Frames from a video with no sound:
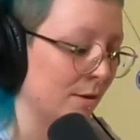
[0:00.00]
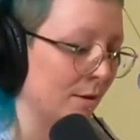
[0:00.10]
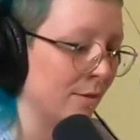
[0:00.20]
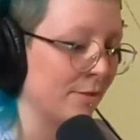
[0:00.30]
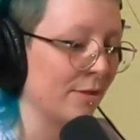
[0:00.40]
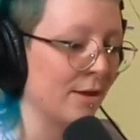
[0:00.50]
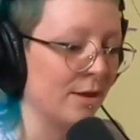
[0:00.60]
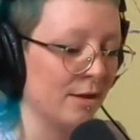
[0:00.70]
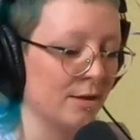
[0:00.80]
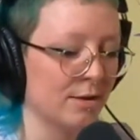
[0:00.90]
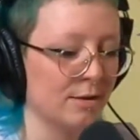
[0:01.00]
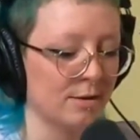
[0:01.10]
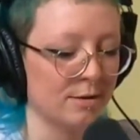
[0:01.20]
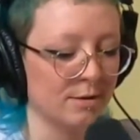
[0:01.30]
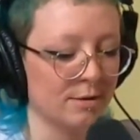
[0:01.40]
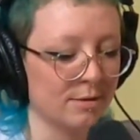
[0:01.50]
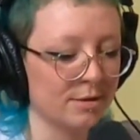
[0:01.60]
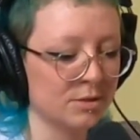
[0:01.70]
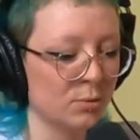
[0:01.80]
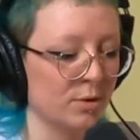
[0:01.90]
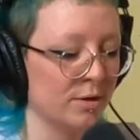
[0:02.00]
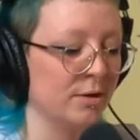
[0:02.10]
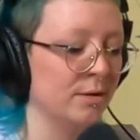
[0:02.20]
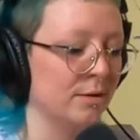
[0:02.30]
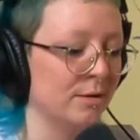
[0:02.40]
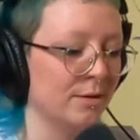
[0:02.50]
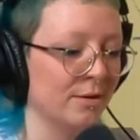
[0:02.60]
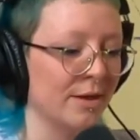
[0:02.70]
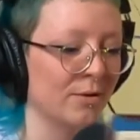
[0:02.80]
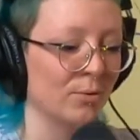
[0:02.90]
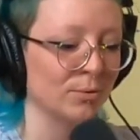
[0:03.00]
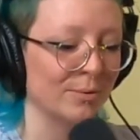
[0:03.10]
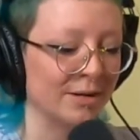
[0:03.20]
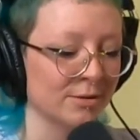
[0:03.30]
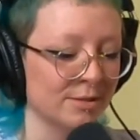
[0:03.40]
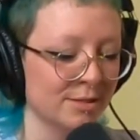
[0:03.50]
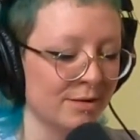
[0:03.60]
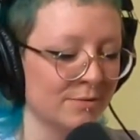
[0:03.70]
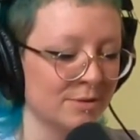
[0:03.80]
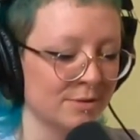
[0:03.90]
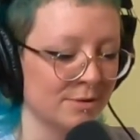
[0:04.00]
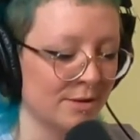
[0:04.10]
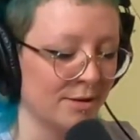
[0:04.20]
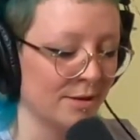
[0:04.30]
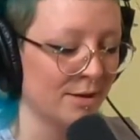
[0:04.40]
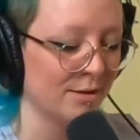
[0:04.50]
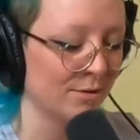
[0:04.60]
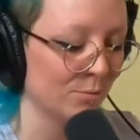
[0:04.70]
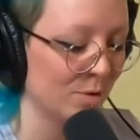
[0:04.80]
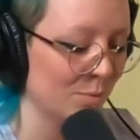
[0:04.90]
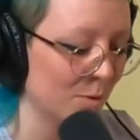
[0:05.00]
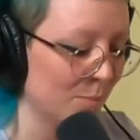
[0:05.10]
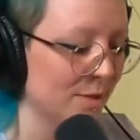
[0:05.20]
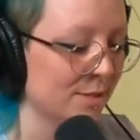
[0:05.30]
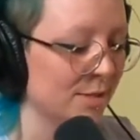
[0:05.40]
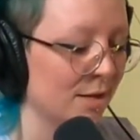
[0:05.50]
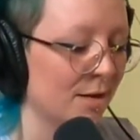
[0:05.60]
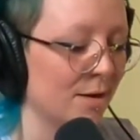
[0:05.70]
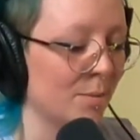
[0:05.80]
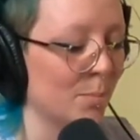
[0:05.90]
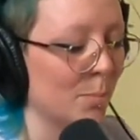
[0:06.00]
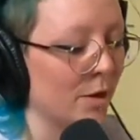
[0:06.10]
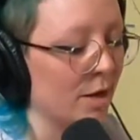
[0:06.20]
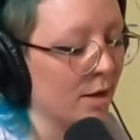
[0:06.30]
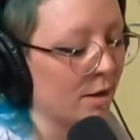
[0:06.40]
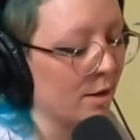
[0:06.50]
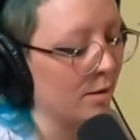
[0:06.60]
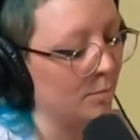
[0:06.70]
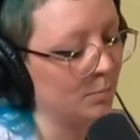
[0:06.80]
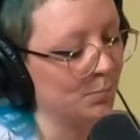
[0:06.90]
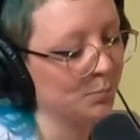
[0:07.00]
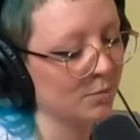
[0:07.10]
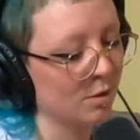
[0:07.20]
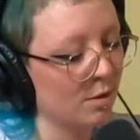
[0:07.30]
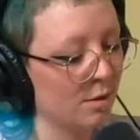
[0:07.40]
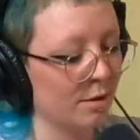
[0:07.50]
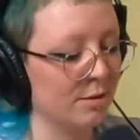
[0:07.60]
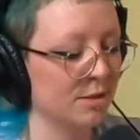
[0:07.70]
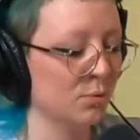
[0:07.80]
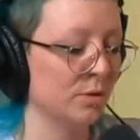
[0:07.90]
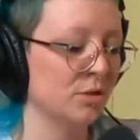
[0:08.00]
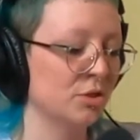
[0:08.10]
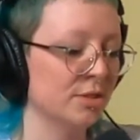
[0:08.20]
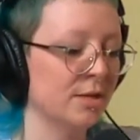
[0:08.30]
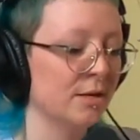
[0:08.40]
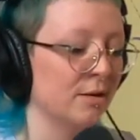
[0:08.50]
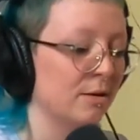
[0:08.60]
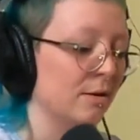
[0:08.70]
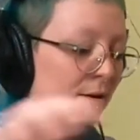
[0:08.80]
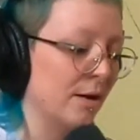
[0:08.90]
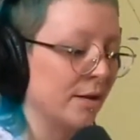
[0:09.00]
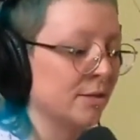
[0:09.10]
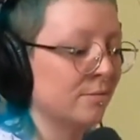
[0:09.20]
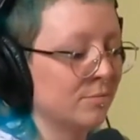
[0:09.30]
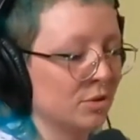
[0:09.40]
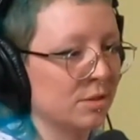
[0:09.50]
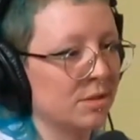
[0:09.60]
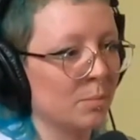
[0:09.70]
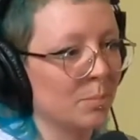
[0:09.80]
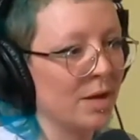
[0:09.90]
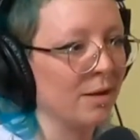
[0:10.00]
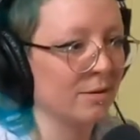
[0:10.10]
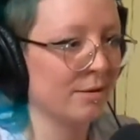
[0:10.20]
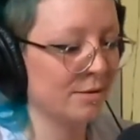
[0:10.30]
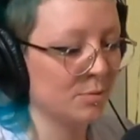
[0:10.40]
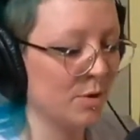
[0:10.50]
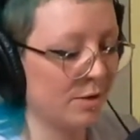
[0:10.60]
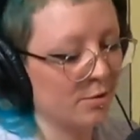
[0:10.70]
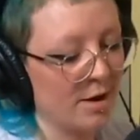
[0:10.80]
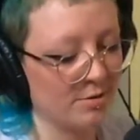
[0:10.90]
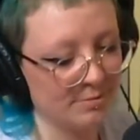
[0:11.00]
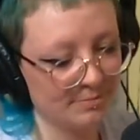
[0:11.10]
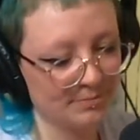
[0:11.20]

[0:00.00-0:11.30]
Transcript: And then like this one, they're like old record sleeves that I like repurpose. But like this one is just like I just dump paint and then I spread it around.